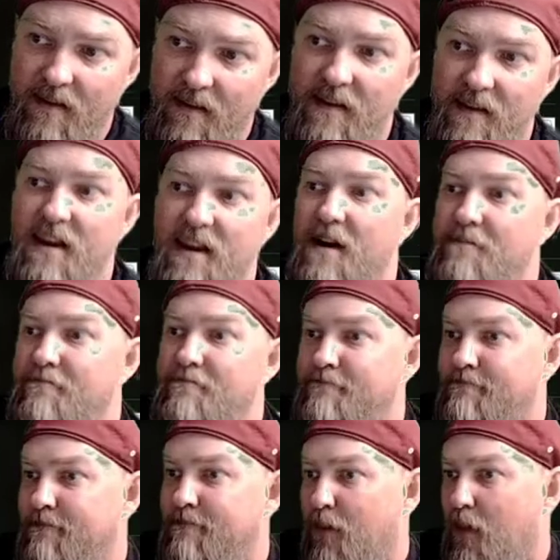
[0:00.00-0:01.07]
Yeah.
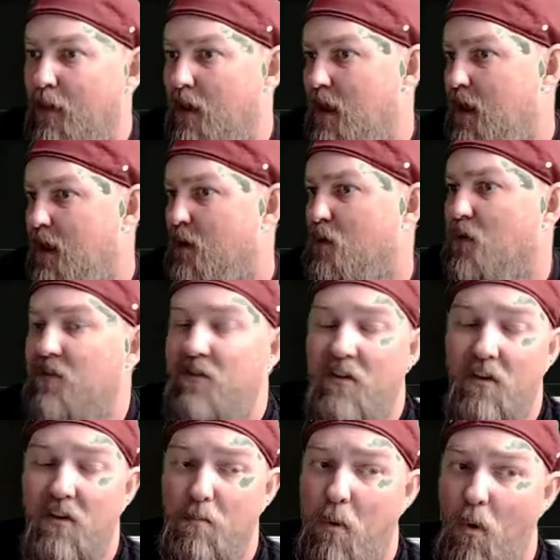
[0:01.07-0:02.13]
It was
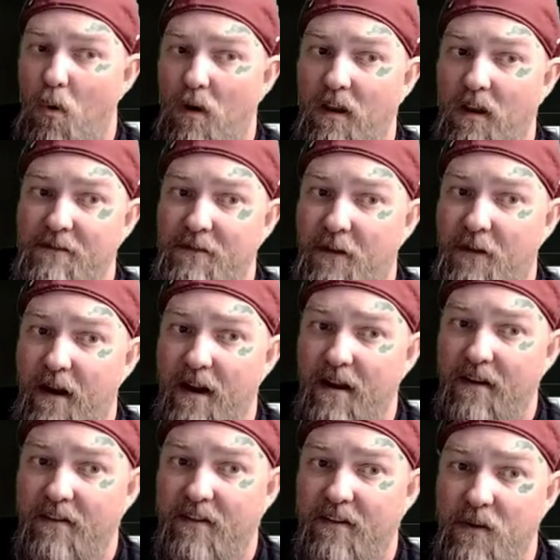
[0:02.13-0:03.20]
just poorly
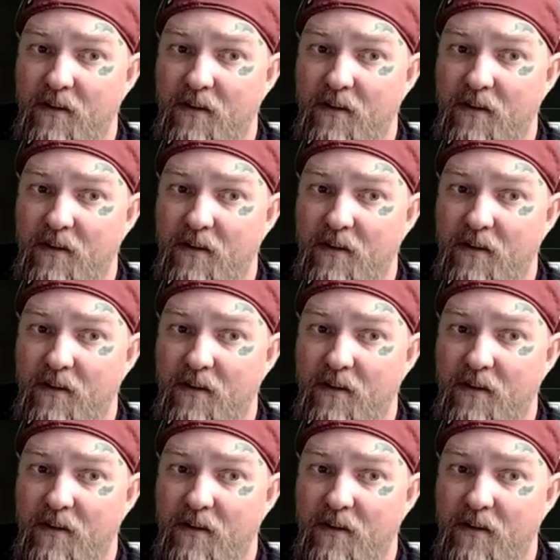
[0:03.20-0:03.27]
phrased.